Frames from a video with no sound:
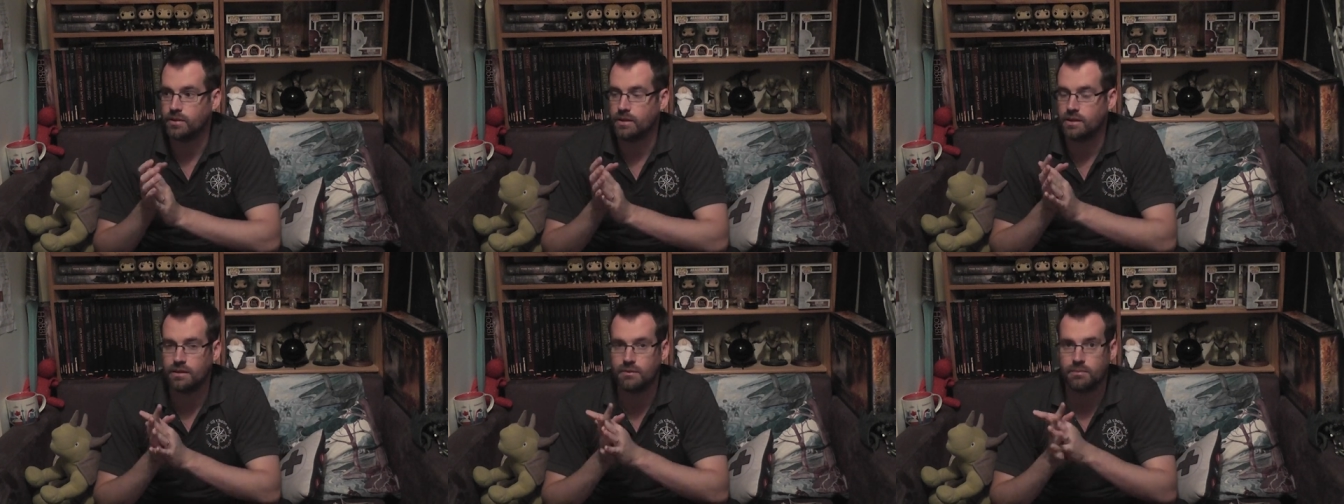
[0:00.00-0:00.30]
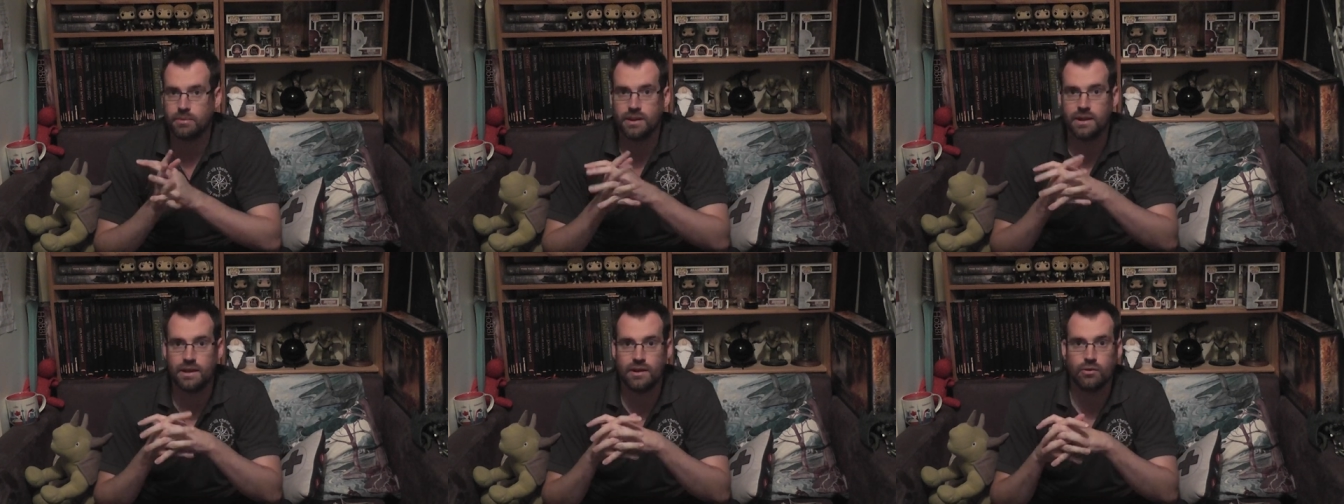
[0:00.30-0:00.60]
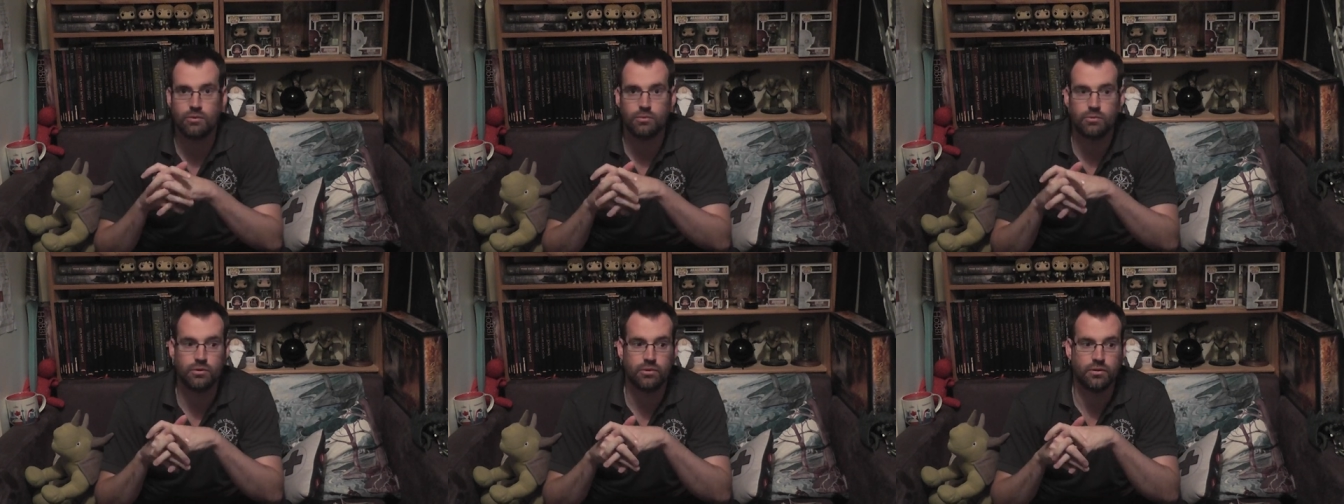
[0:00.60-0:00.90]
there'll be a
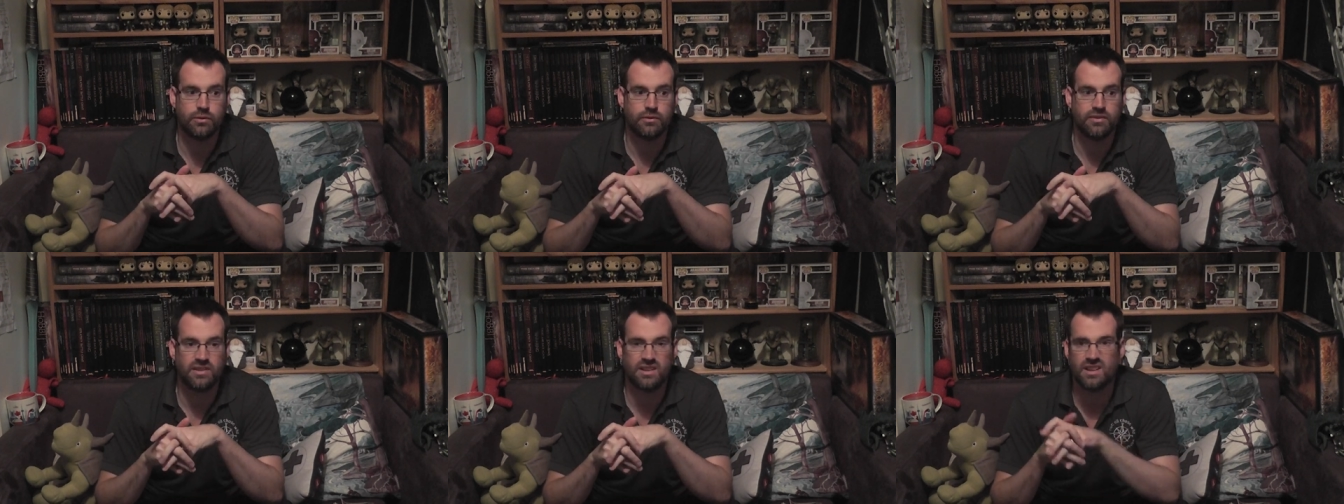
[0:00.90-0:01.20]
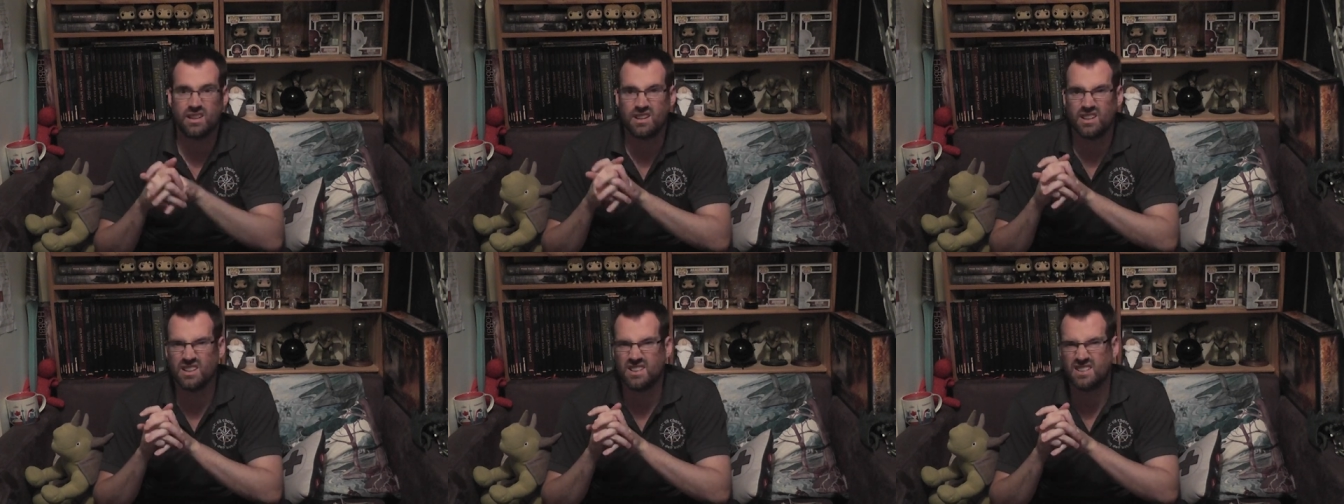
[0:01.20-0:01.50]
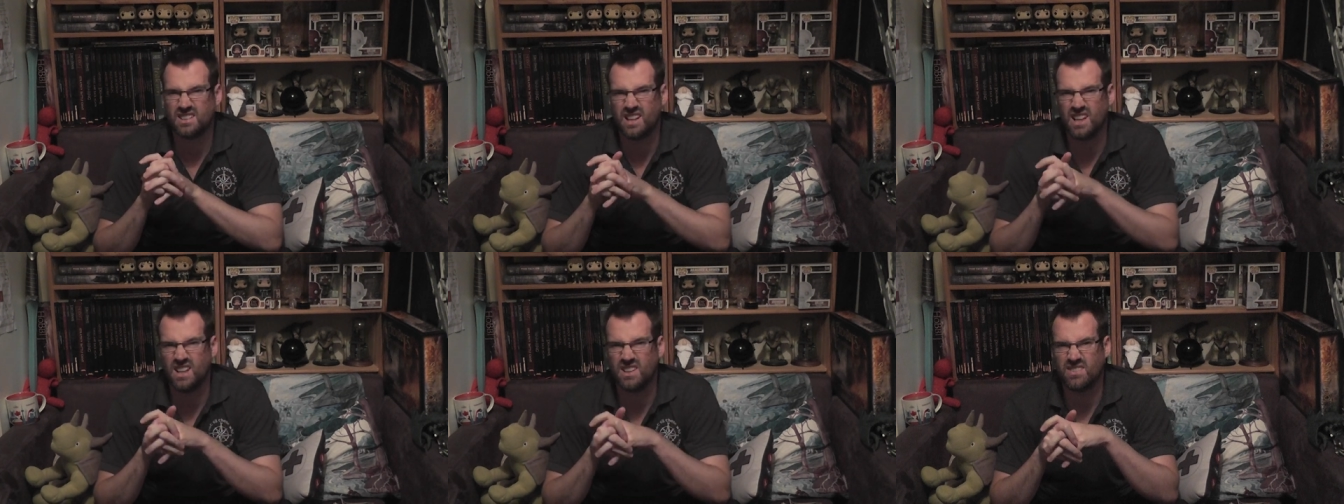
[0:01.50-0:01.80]
little more of a kind of
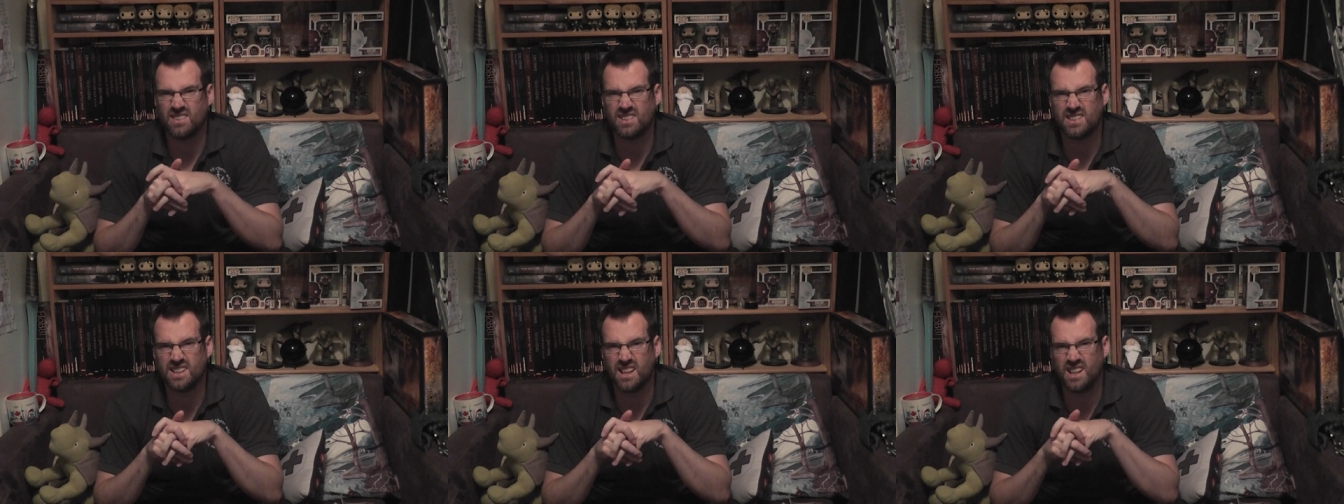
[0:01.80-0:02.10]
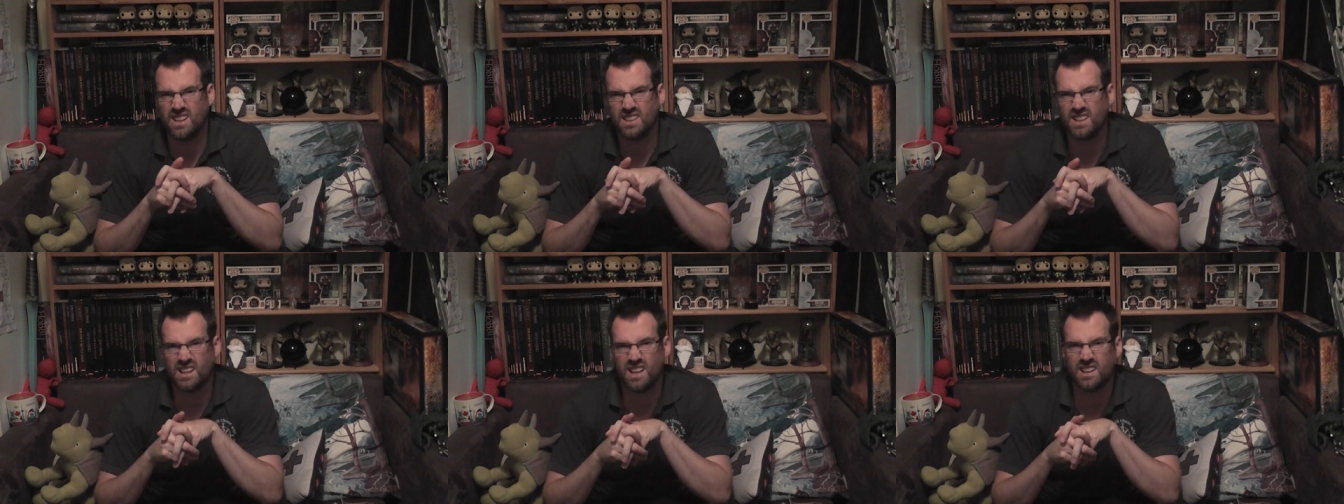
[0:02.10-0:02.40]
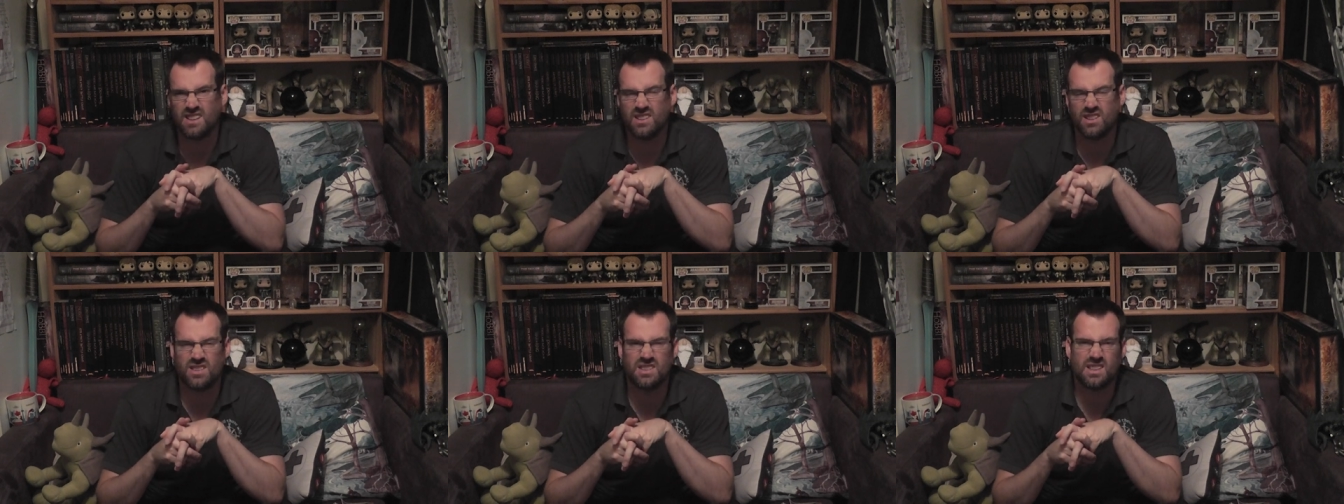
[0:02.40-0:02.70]
stage by stage I
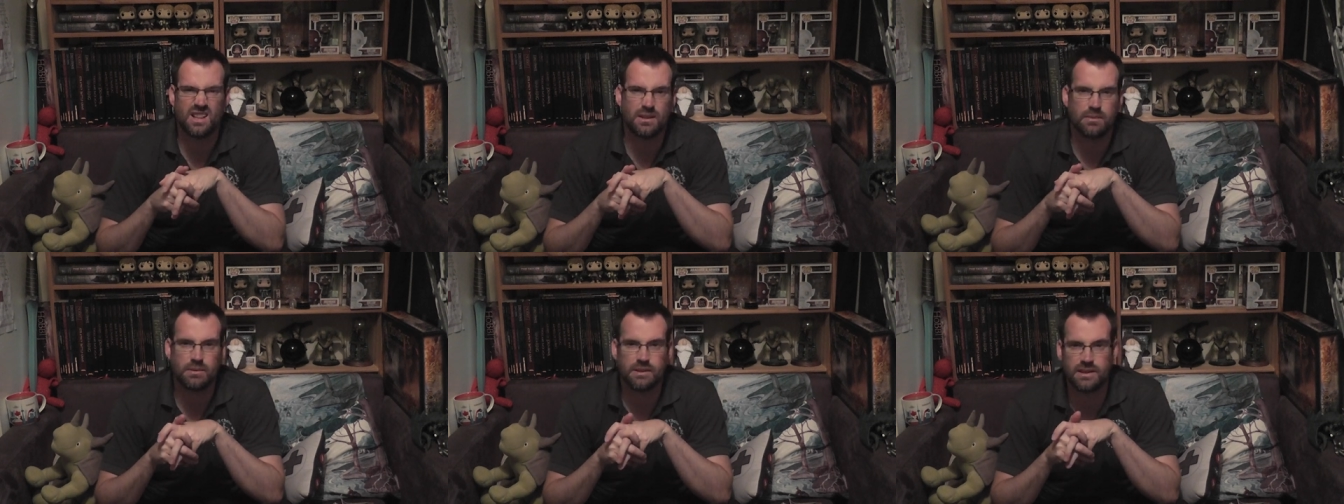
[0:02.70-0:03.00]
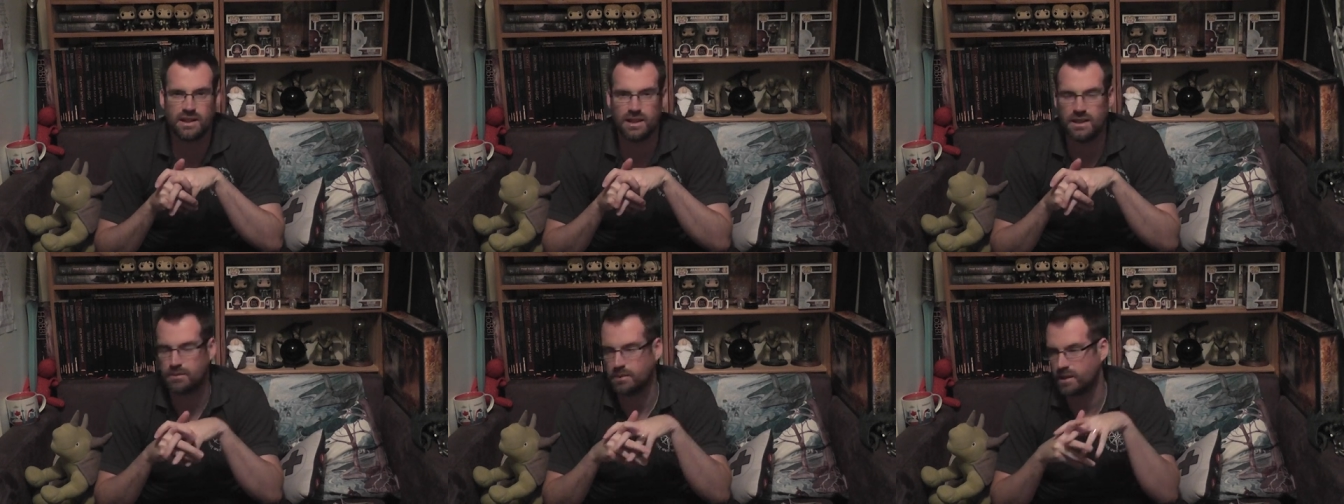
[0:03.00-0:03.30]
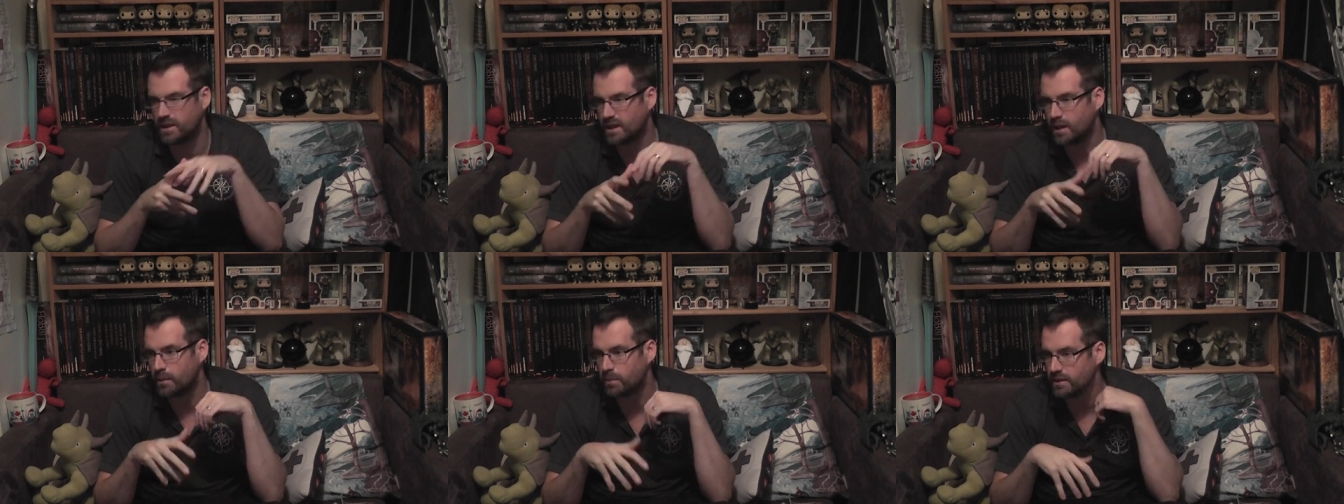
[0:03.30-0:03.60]
guess not stage by stage
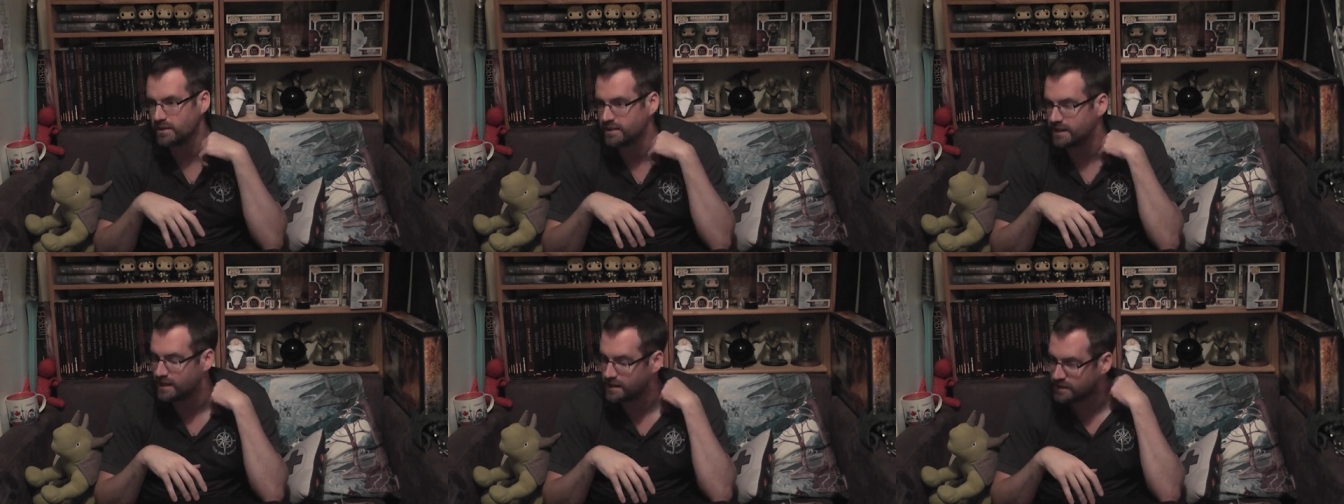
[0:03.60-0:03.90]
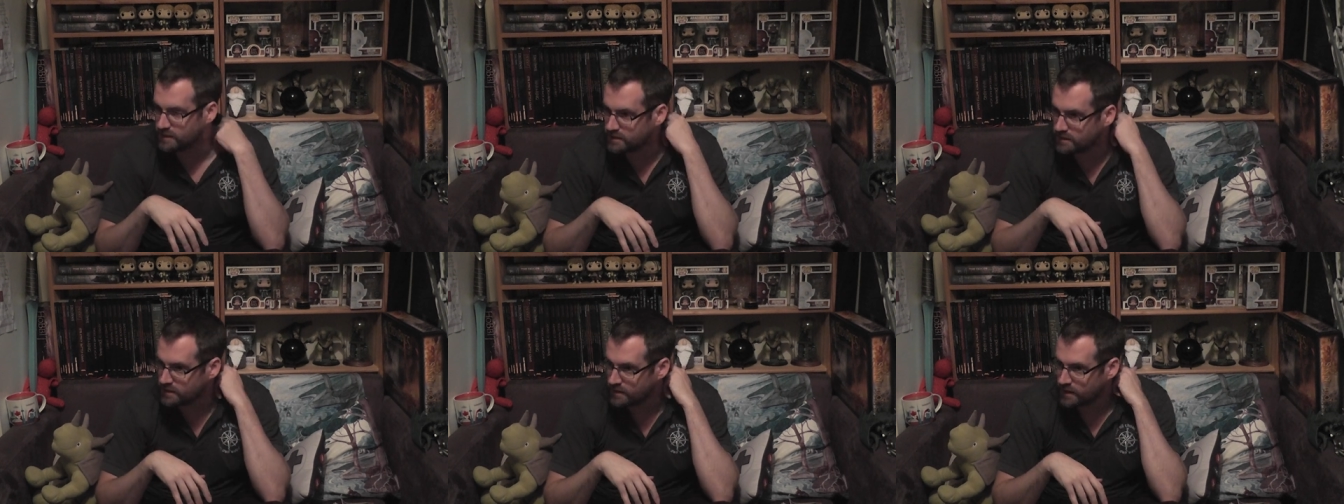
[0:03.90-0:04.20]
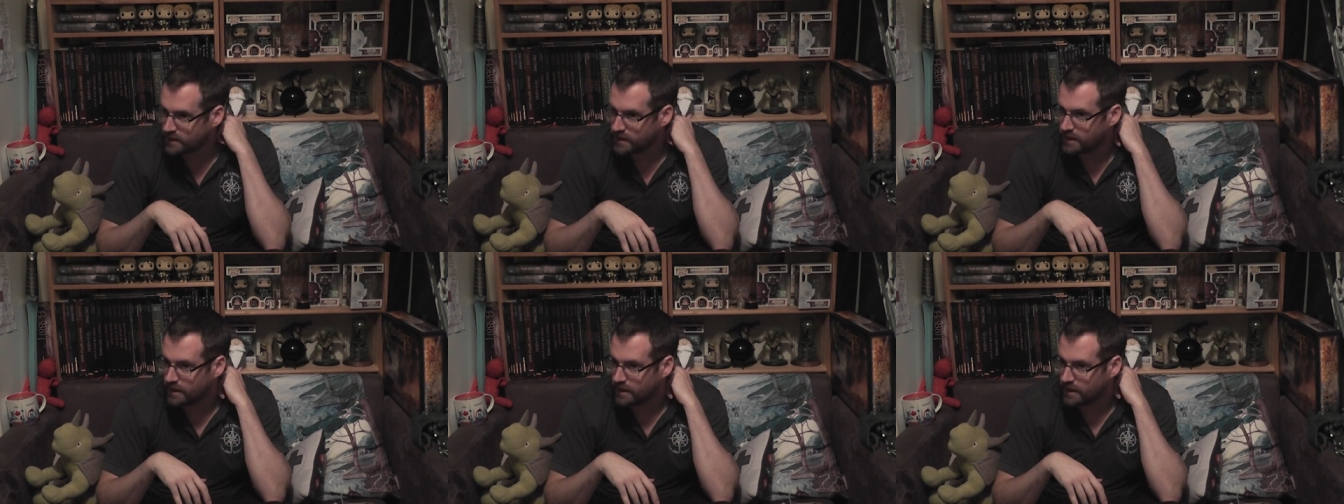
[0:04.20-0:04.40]
but a couple of stages